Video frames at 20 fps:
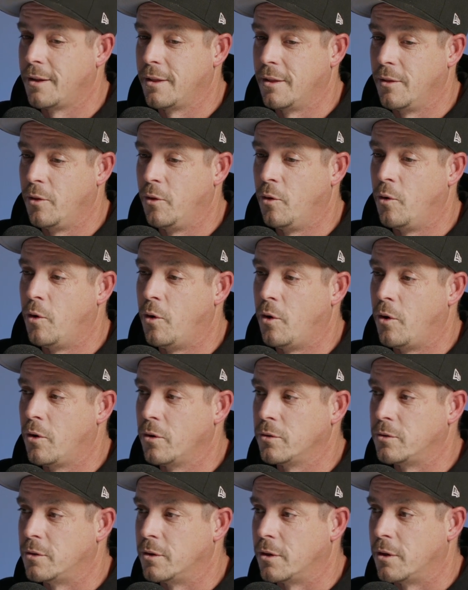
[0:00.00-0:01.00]

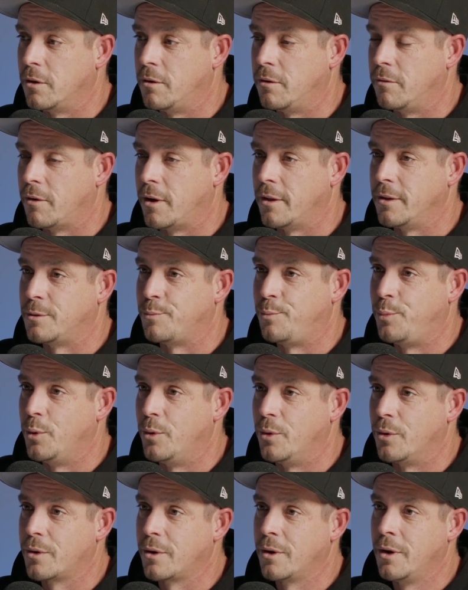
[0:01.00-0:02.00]
law to go and write this
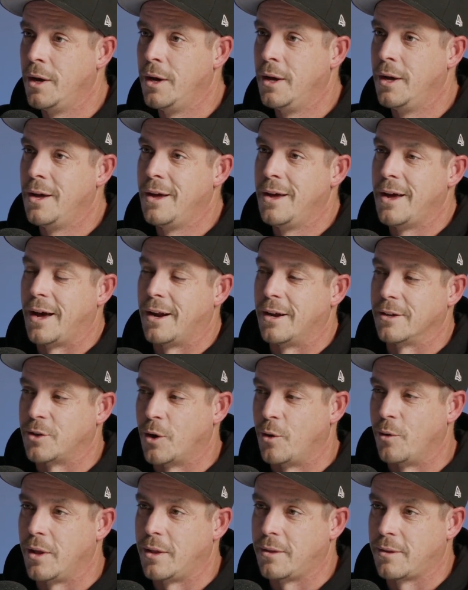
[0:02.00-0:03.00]
book. And I
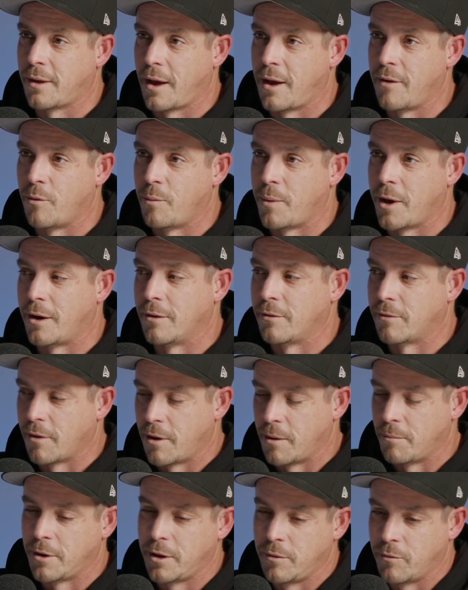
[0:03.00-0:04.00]
told Dave about it at the
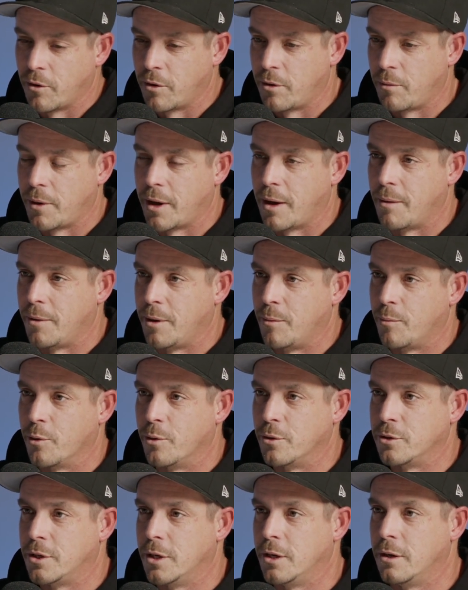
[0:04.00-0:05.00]
time, and he wrote about me in
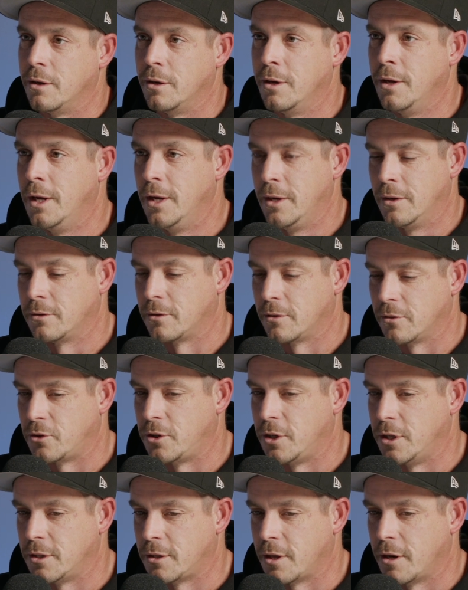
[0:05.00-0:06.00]
broadsheet. So
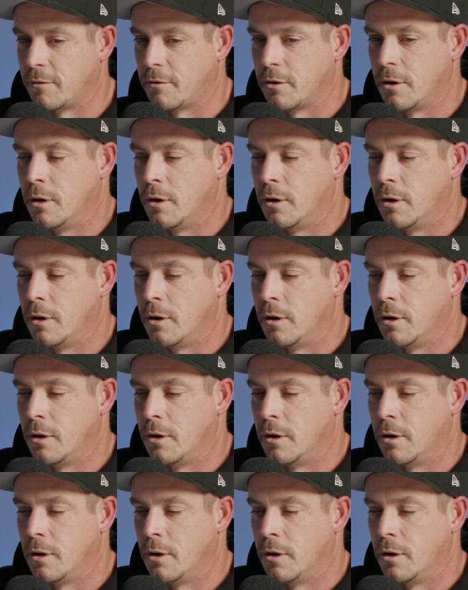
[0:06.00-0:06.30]
cheers, Dave Kerr.